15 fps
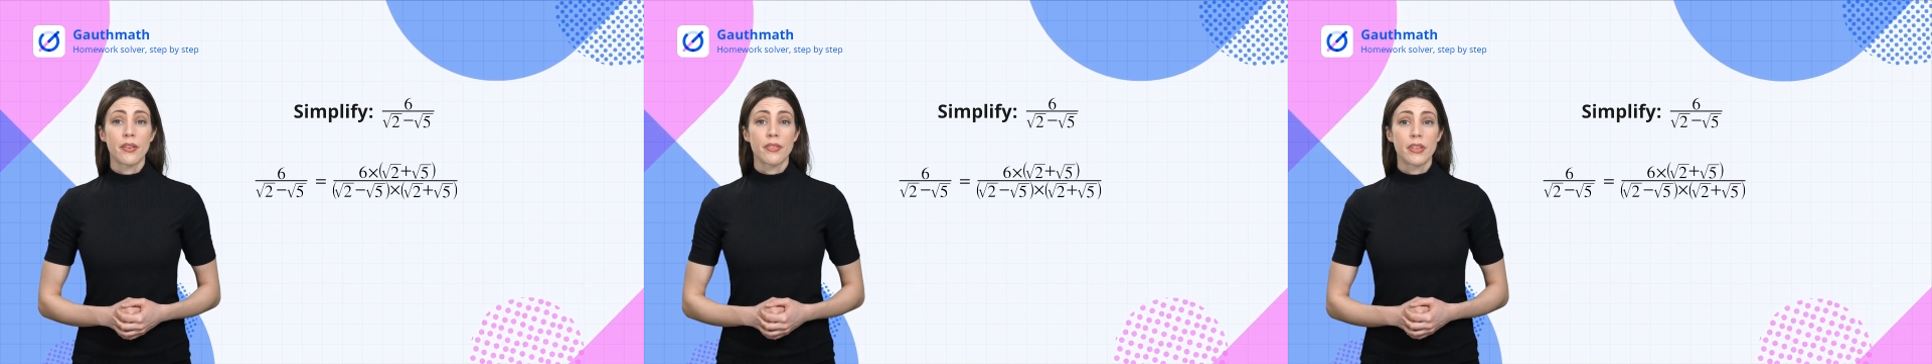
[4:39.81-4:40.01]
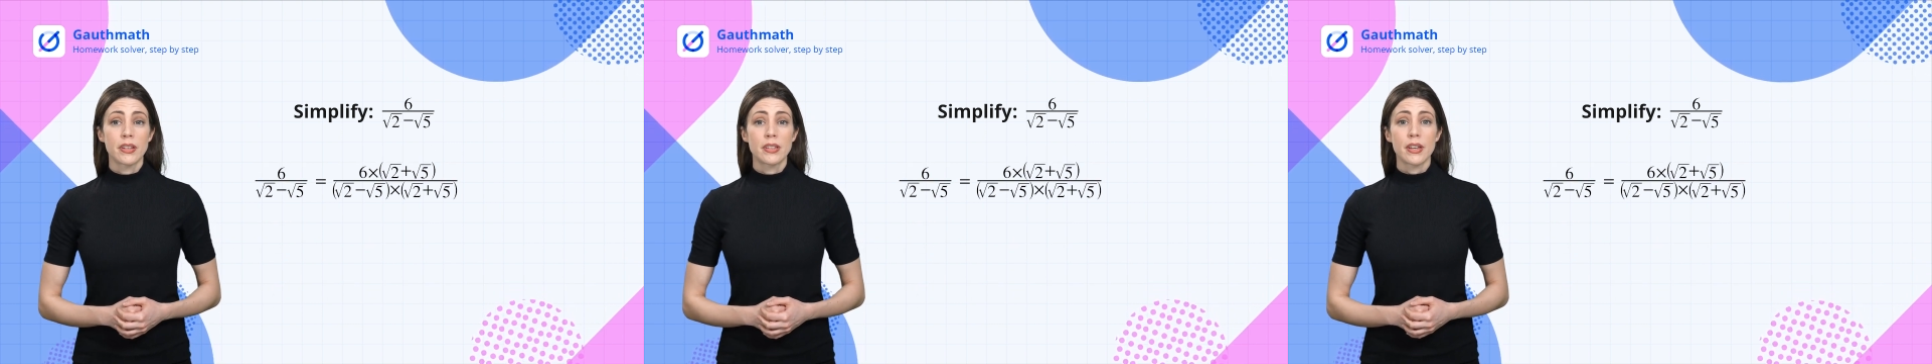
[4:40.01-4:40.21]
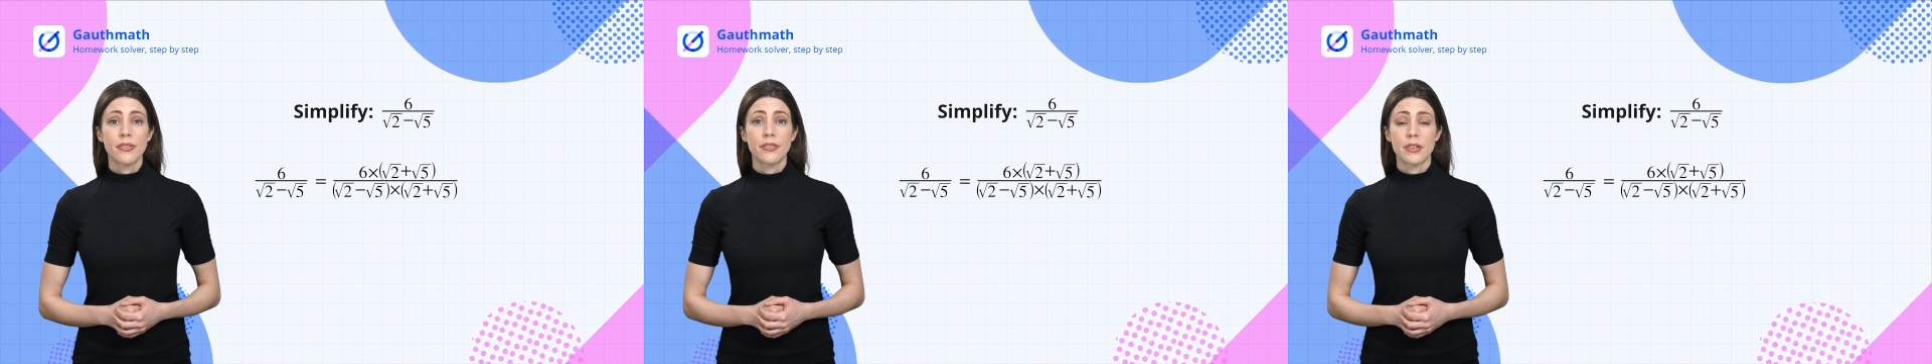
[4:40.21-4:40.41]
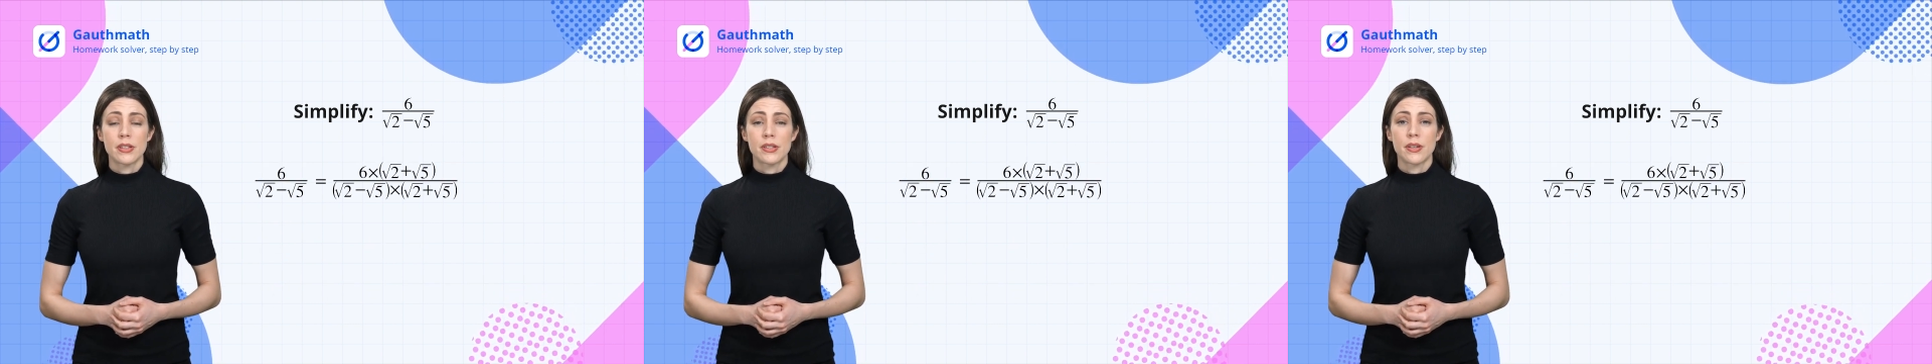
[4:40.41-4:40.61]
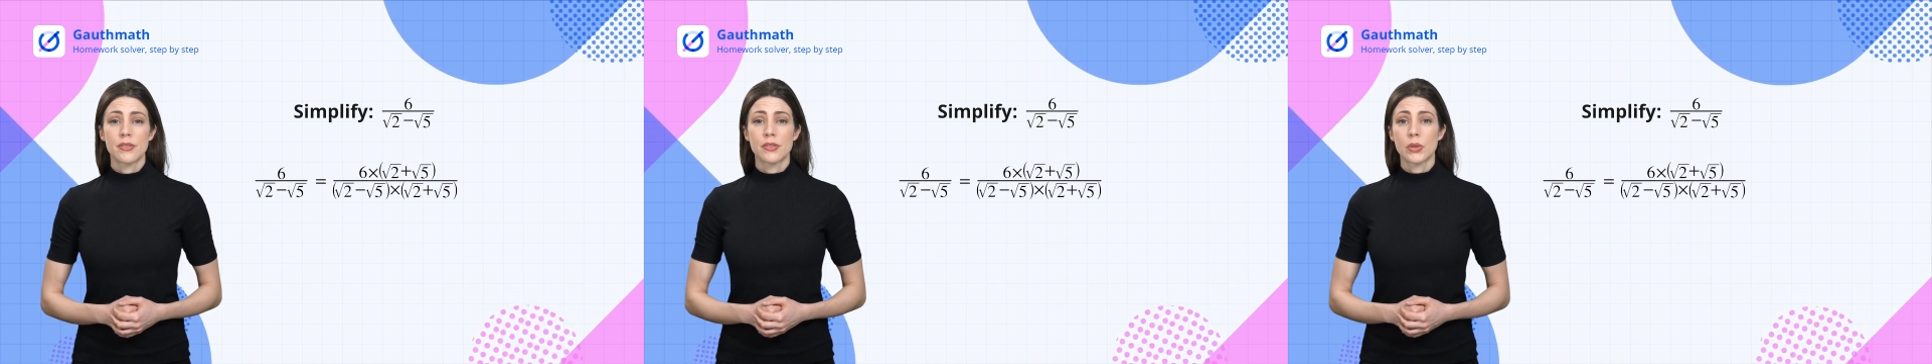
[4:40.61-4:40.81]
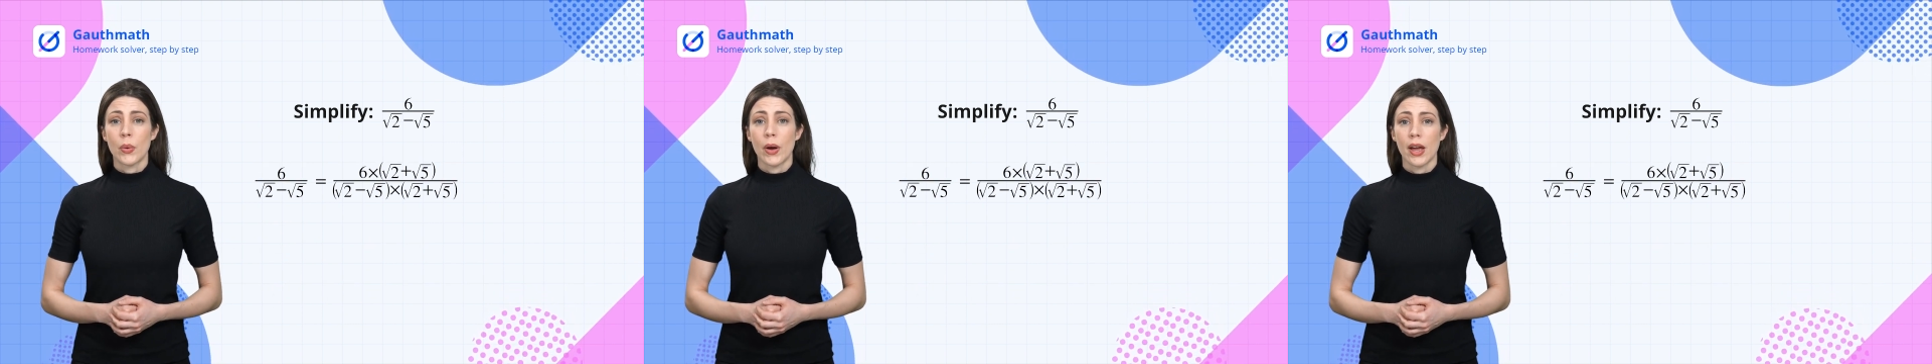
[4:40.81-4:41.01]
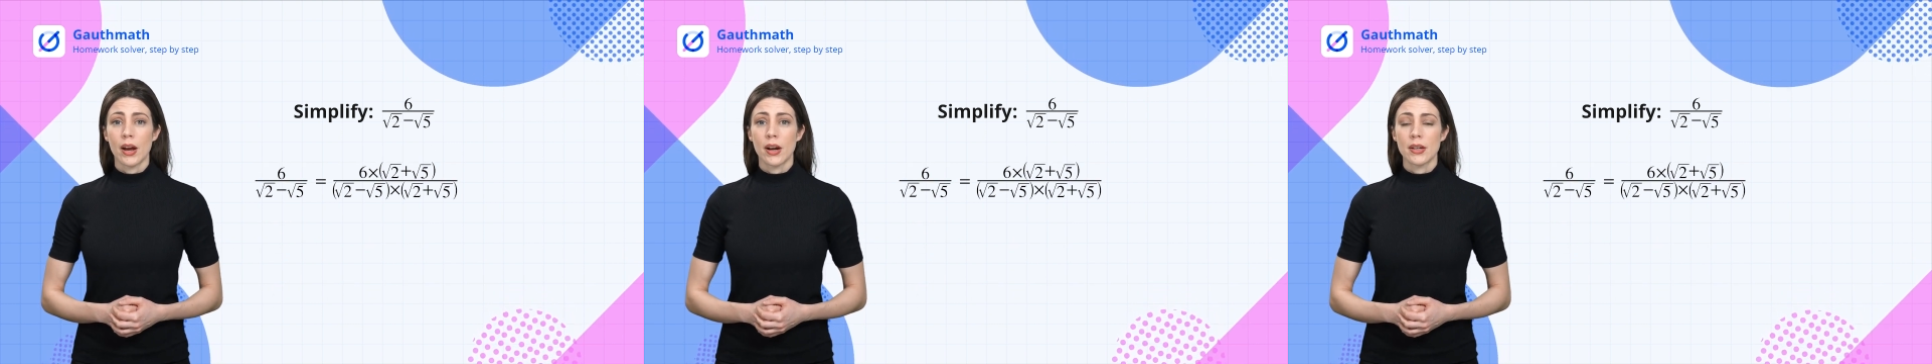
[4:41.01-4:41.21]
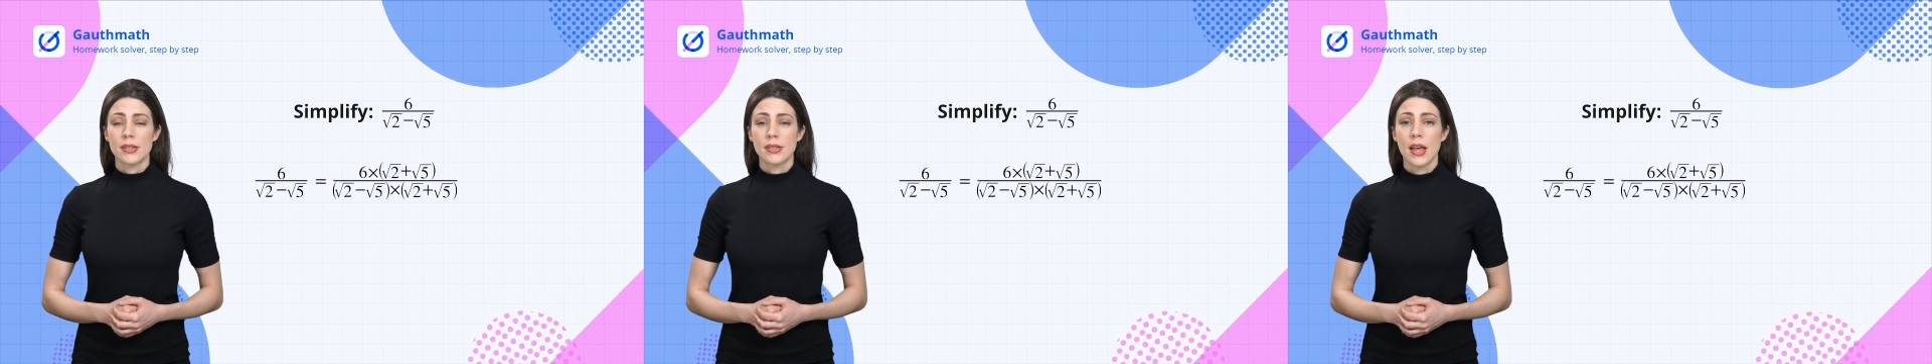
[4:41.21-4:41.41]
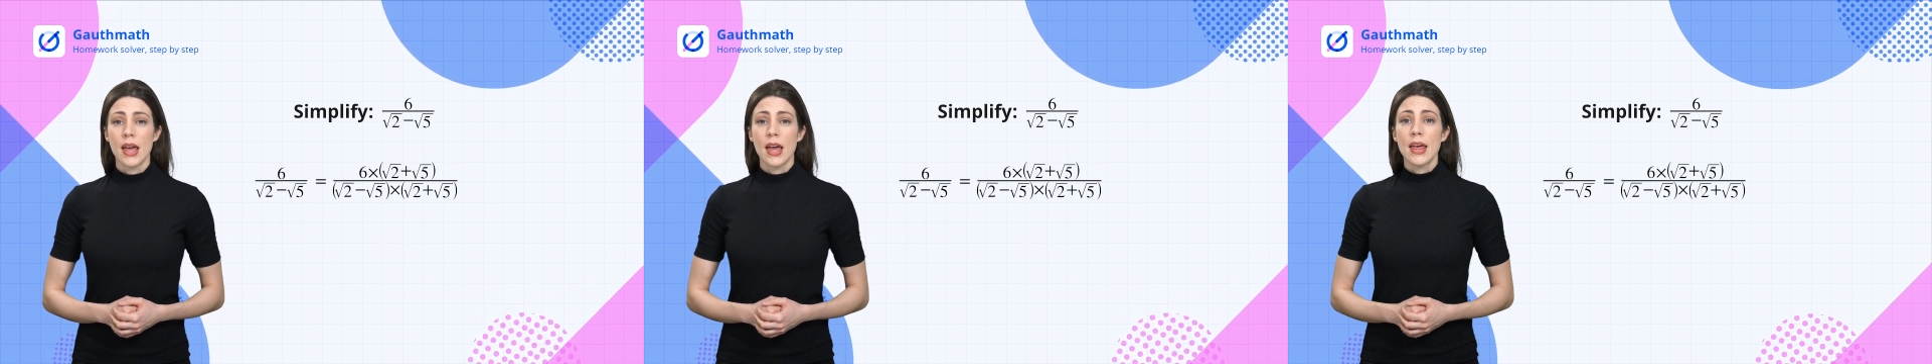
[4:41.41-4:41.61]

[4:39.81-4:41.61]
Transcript: of the difference of squares,